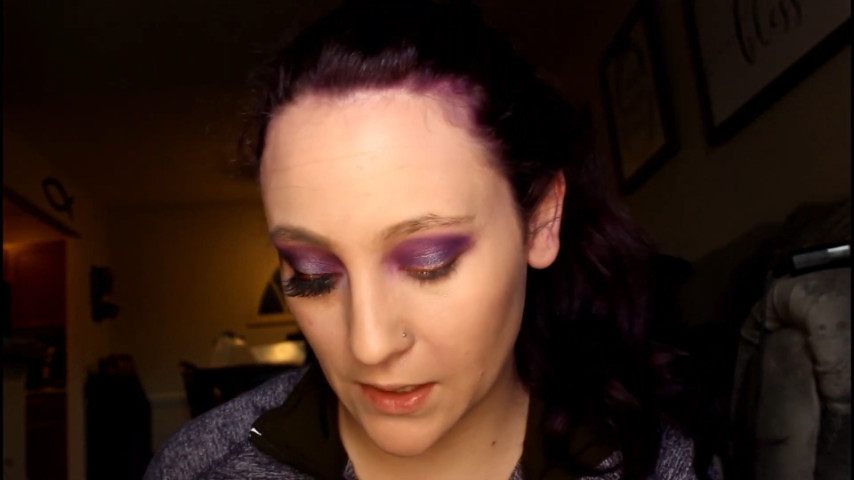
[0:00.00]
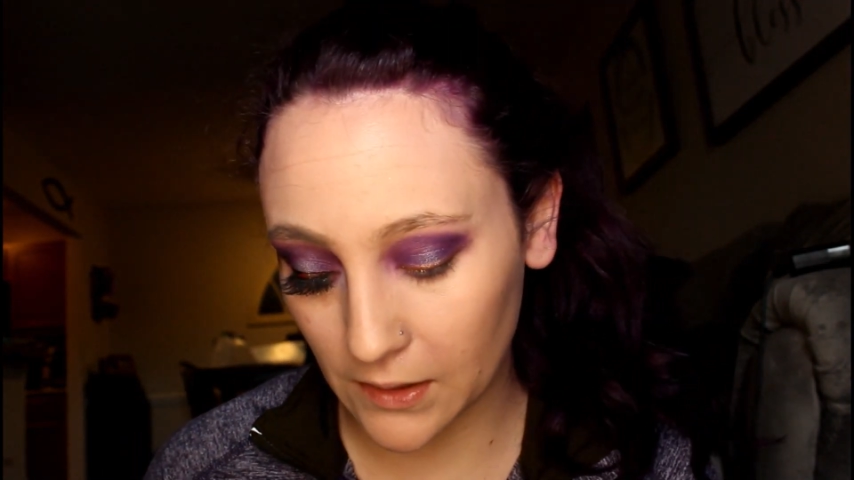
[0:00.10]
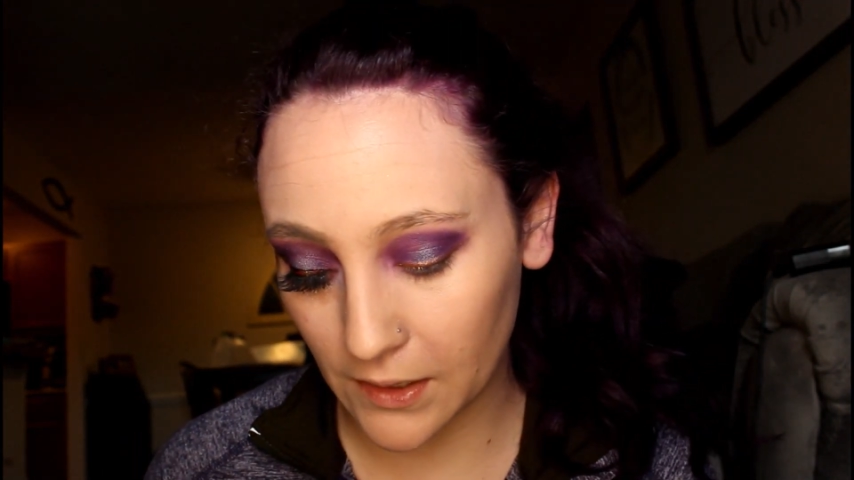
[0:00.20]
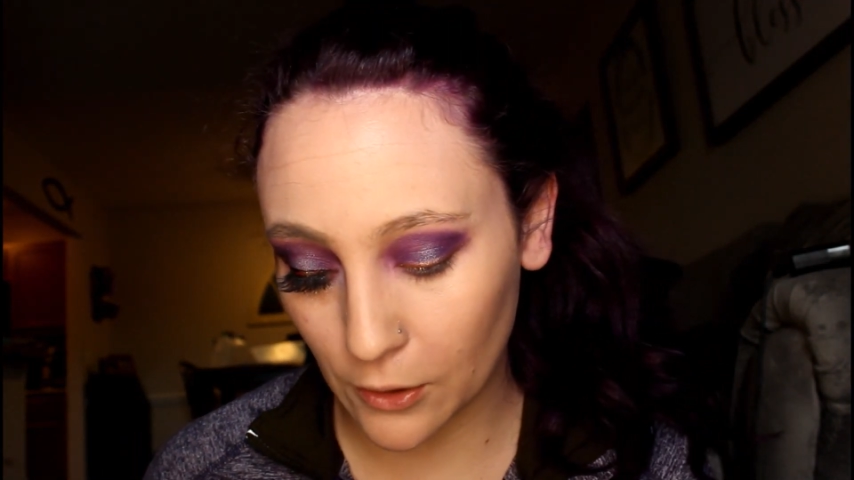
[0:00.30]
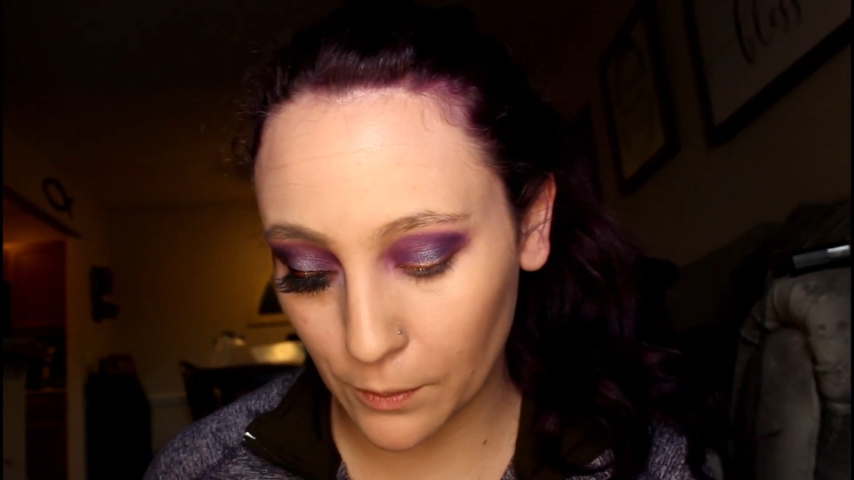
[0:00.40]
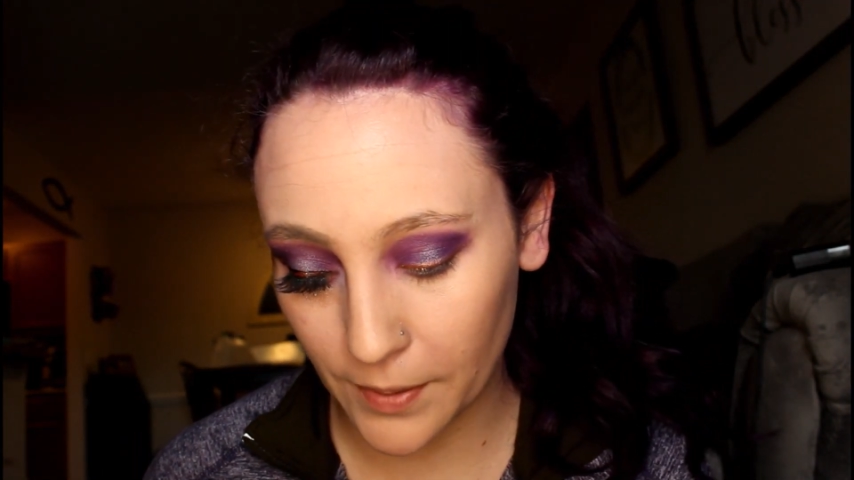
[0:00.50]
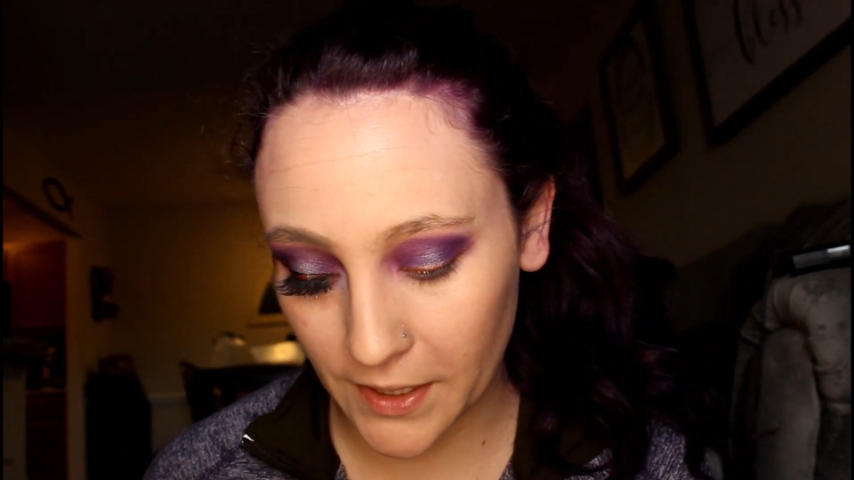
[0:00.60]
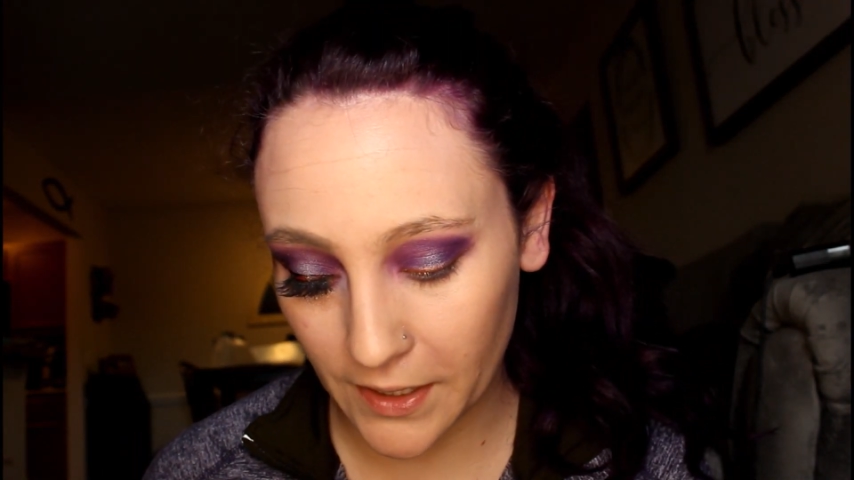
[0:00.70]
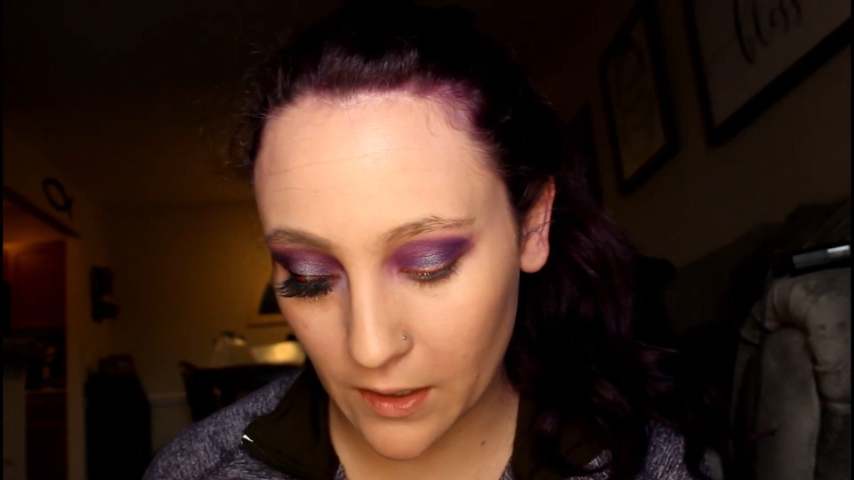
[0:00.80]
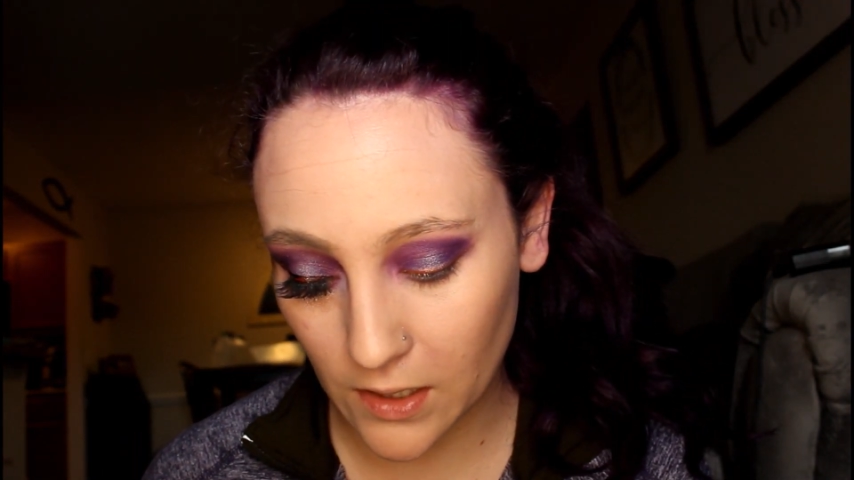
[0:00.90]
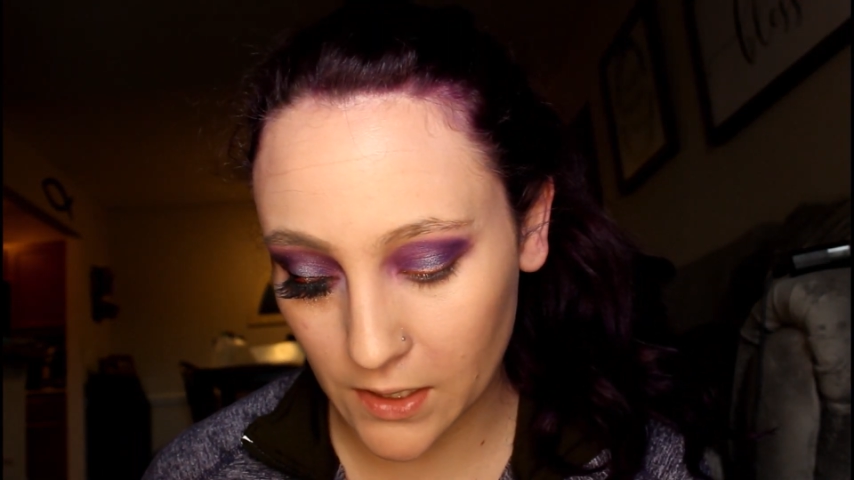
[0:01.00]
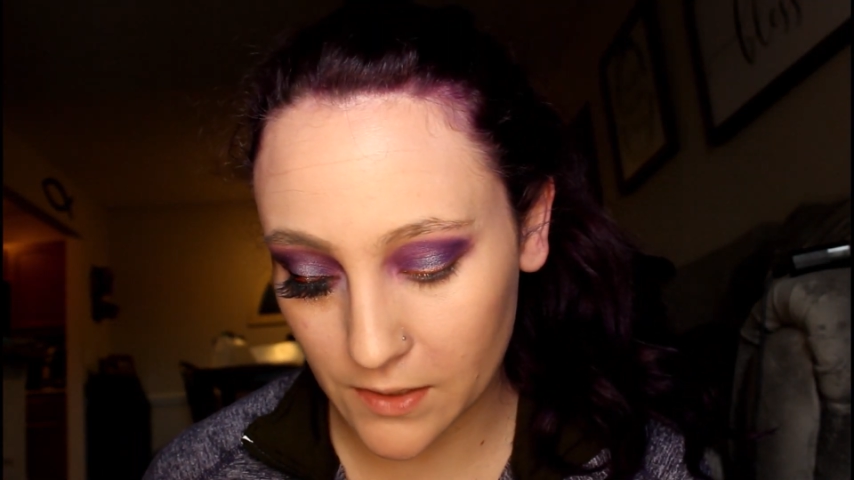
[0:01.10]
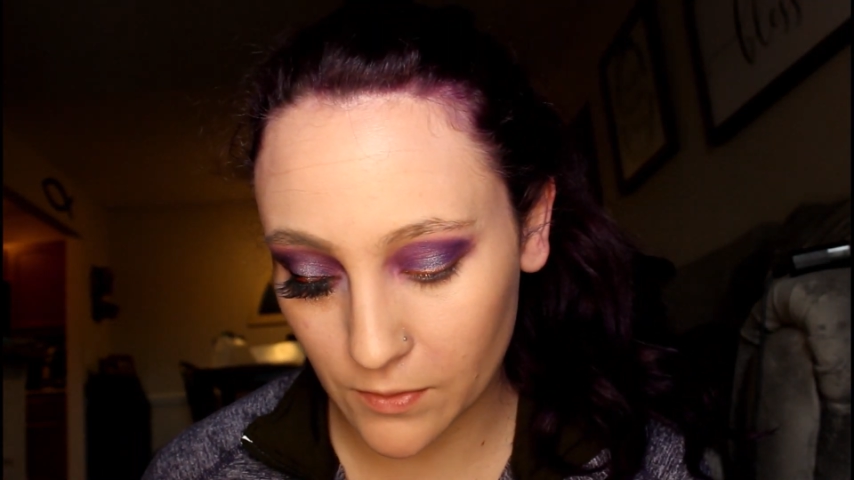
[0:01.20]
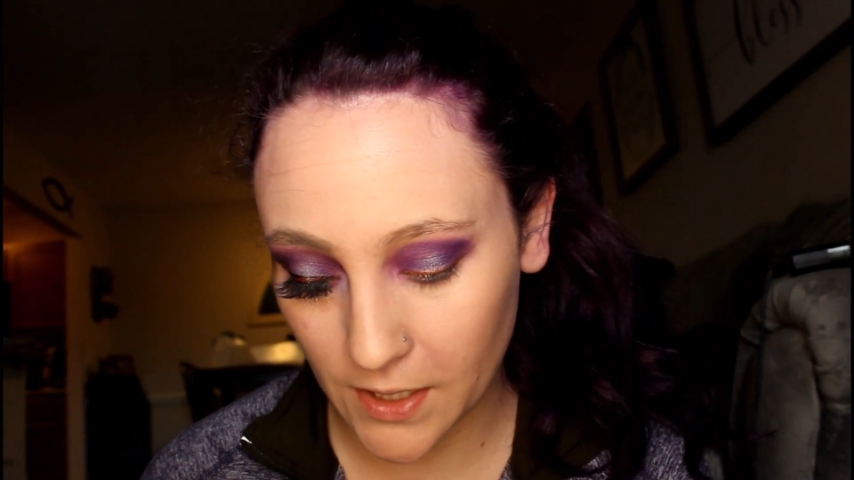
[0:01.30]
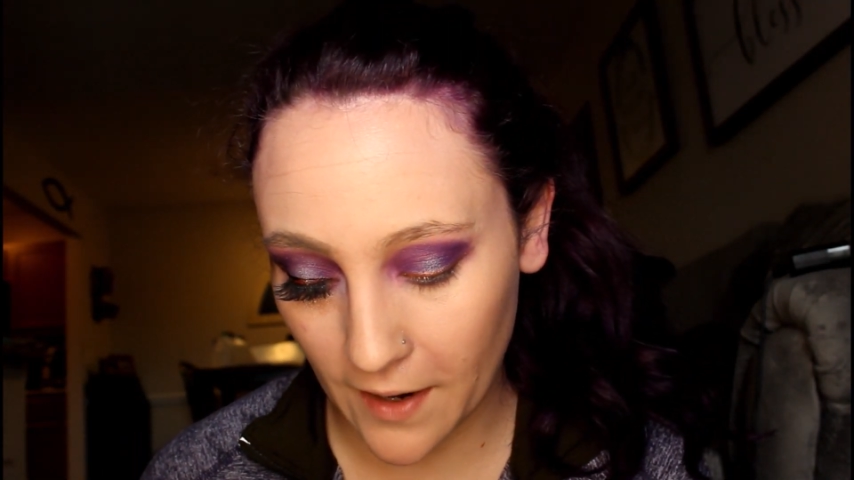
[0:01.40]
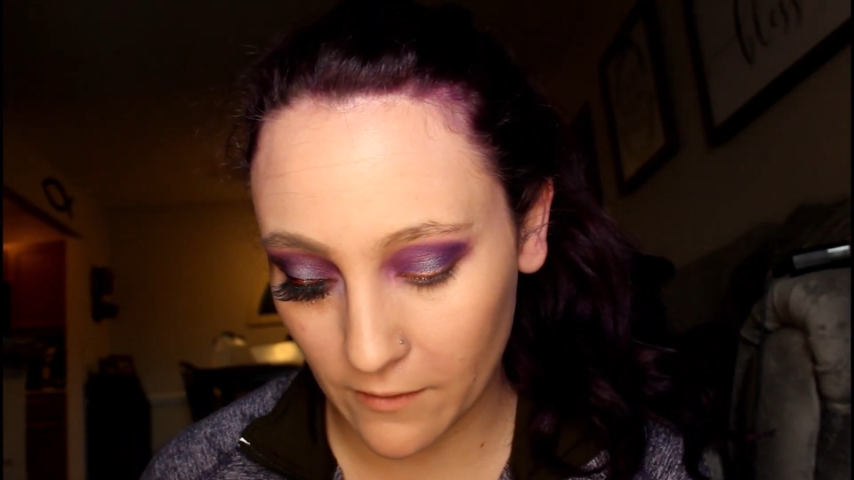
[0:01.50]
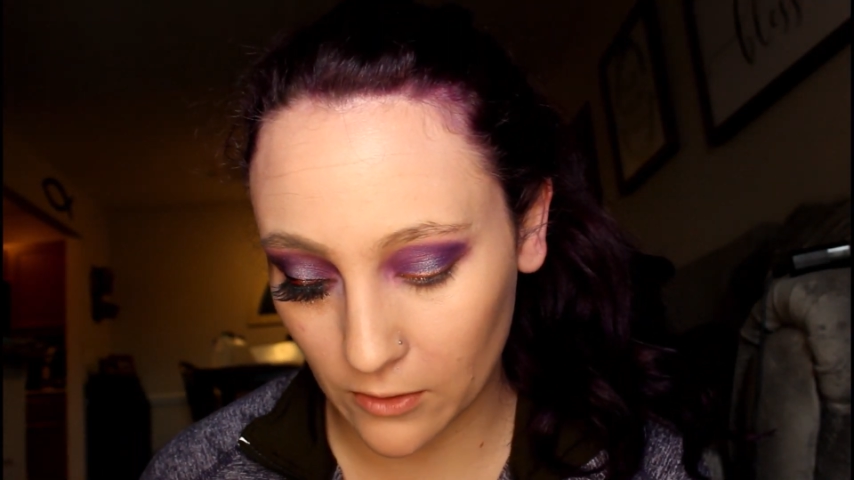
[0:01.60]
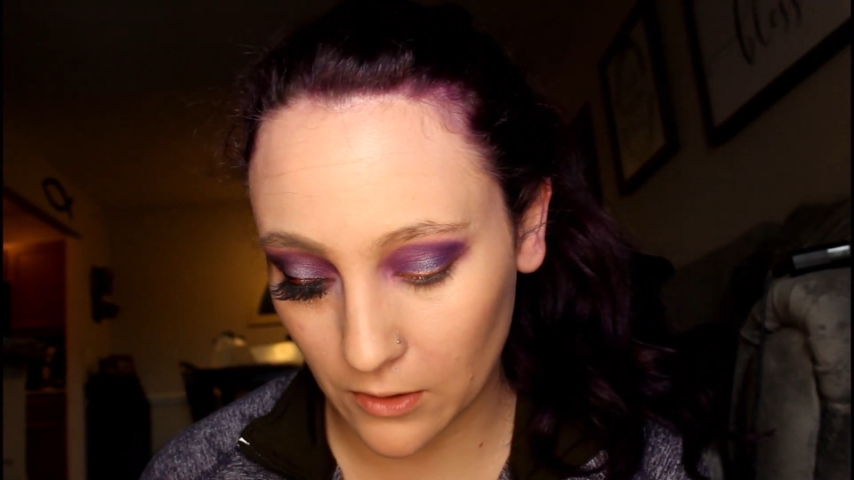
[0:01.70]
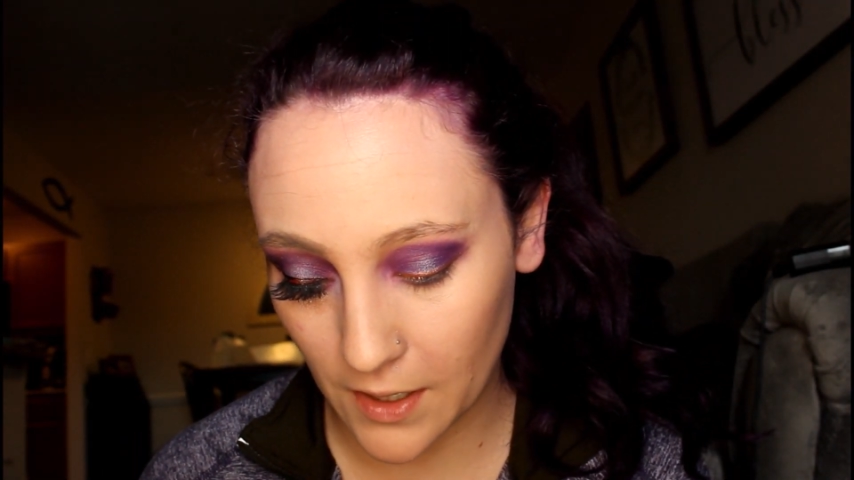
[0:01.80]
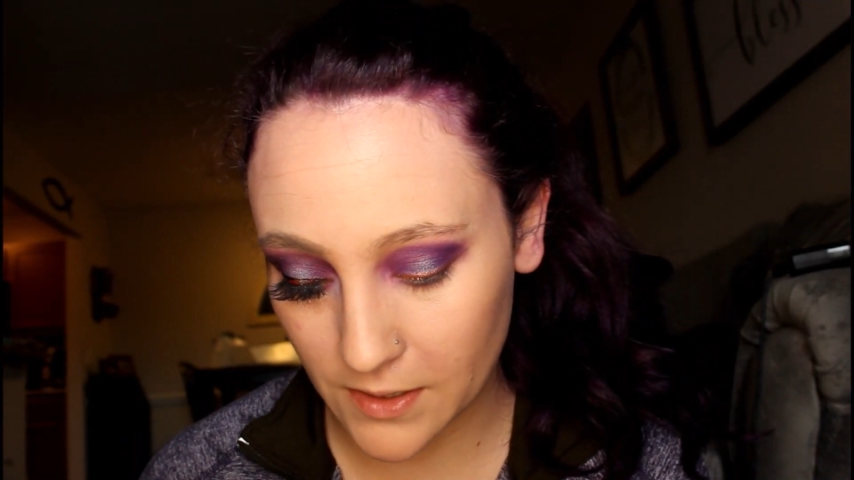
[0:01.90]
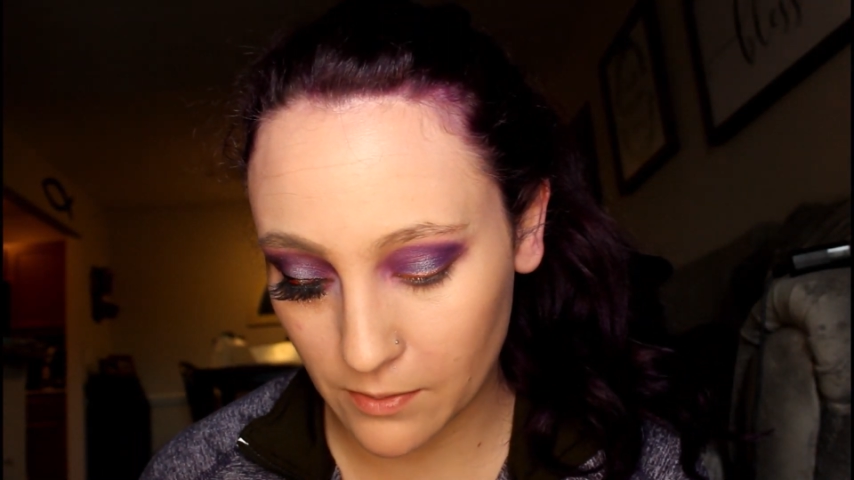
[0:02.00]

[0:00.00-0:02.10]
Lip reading: a little big because we have a lot to